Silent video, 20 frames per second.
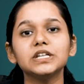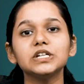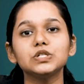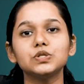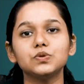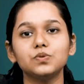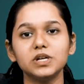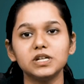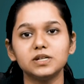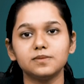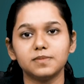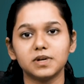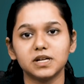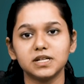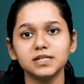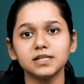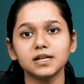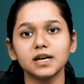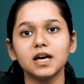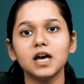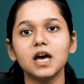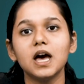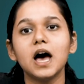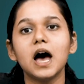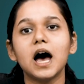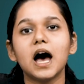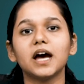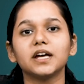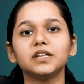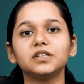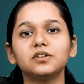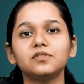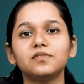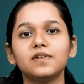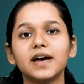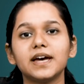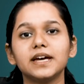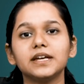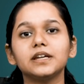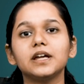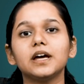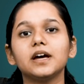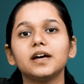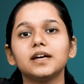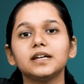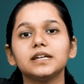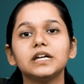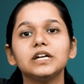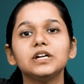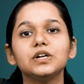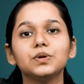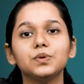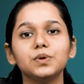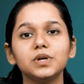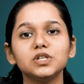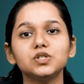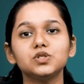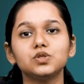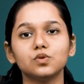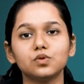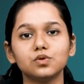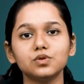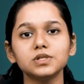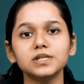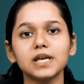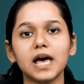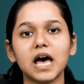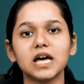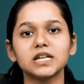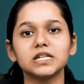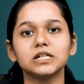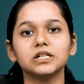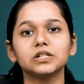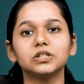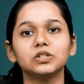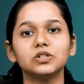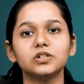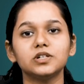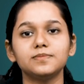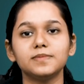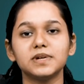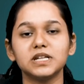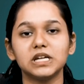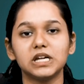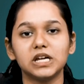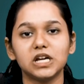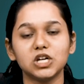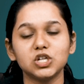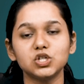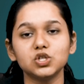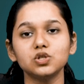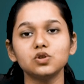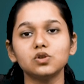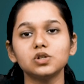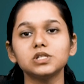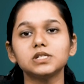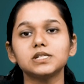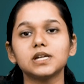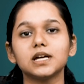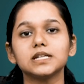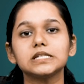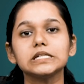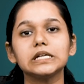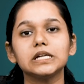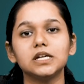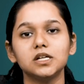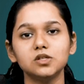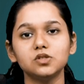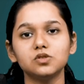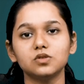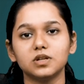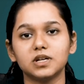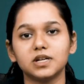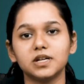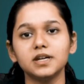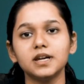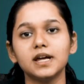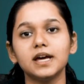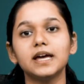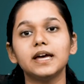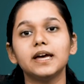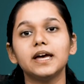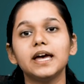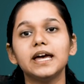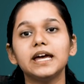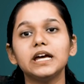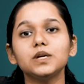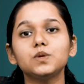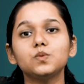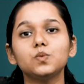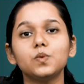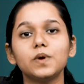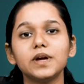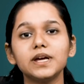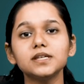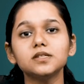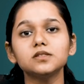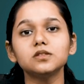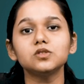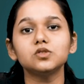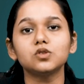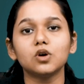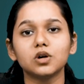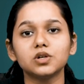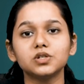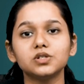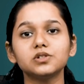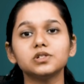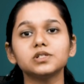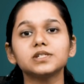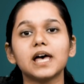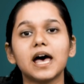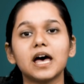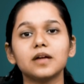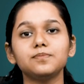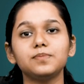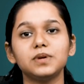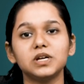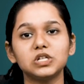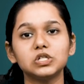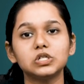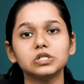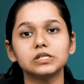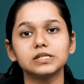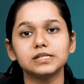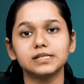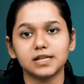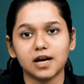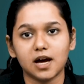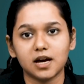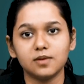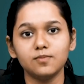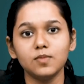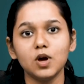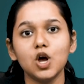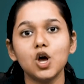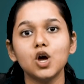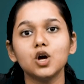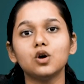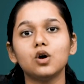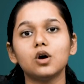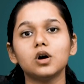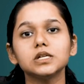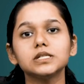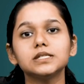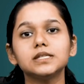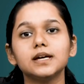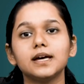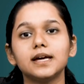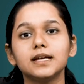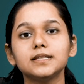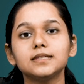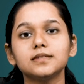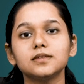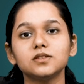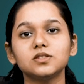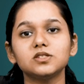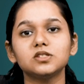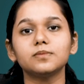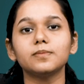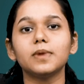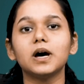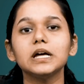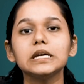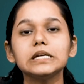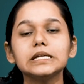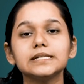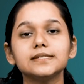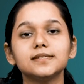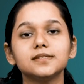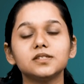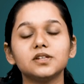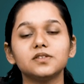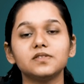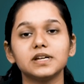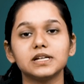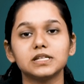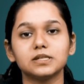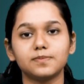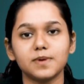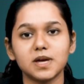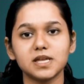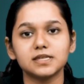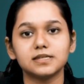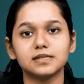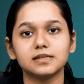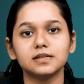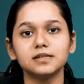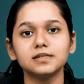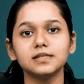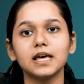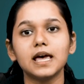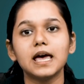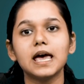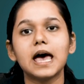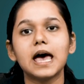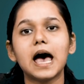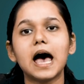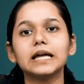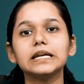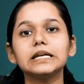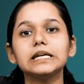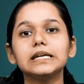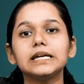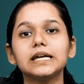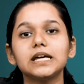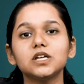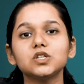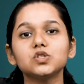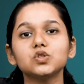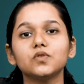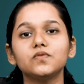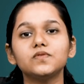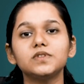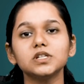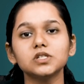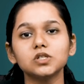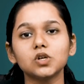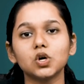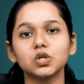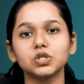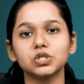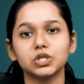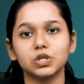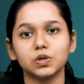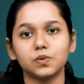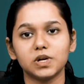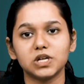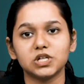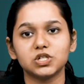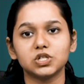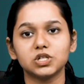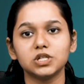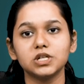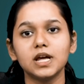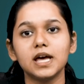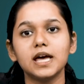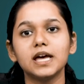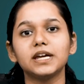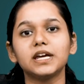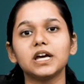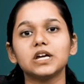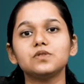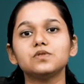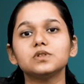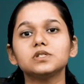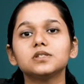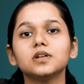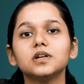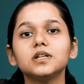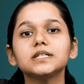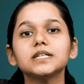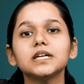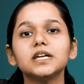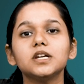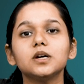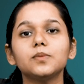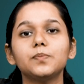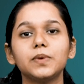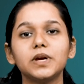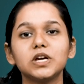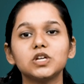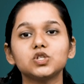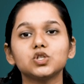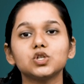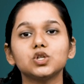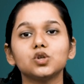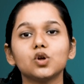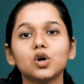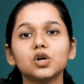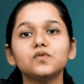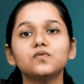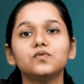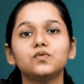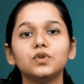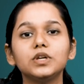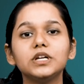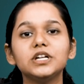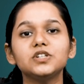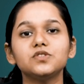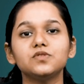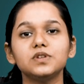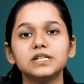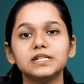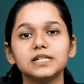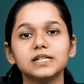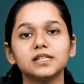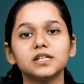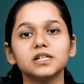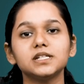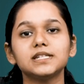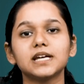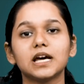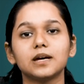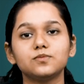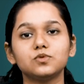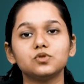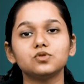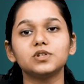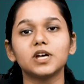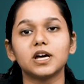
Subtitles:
their treatment, either via an increased dose, adding a third medication, or starting insulin, it wastes the doctor's and patient's time, causes the health system unnecessary expenses, and in case of discontinuation, can result in a patient not fully treating their type 2